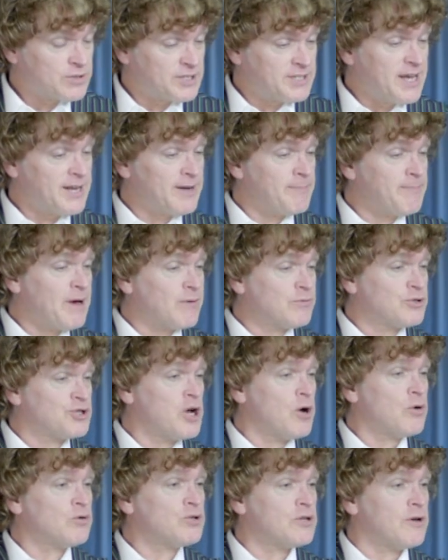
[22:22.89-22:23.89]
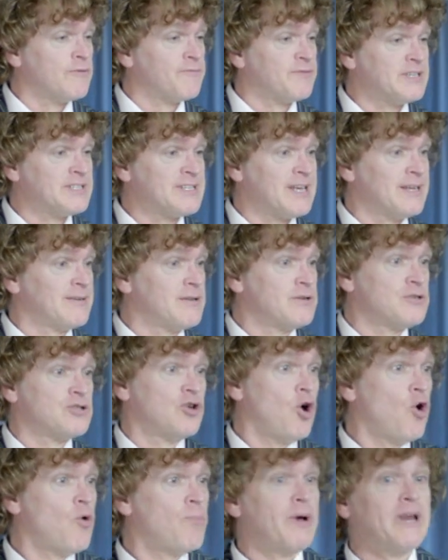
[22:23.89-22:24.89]
said about Joseph he said there's
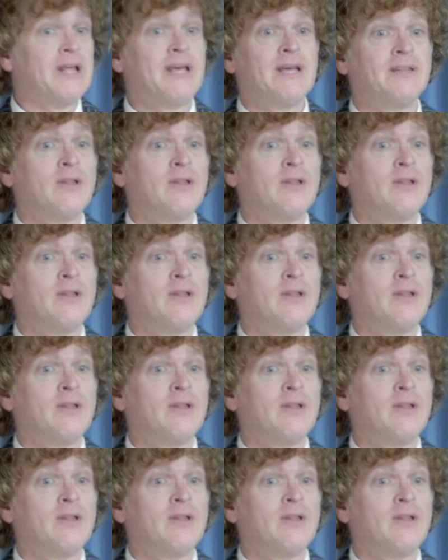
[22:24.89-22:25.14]
nobody